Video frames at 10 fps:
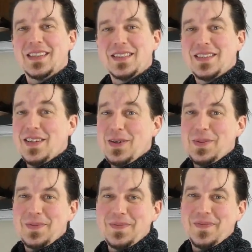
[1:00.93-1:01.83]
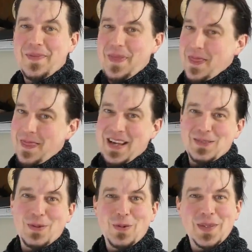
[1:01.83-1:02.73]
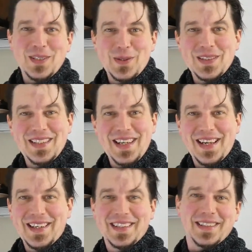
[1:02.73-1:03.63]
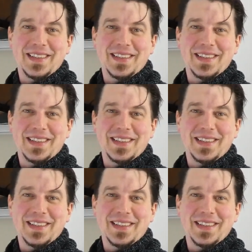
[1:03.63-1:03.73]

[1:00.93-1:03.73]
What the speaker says: So that's what we'll be doing today.